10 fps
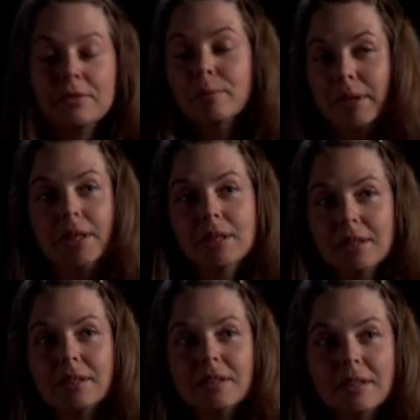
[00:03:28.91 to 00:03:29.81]
for
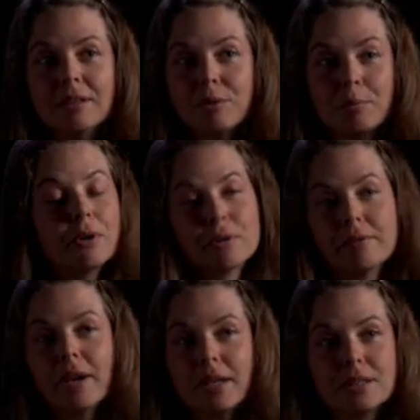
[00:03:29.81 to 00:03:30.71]
me, for both
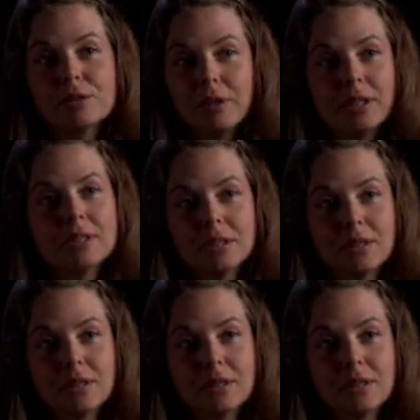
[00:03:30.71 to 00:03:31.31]
of us, the greatest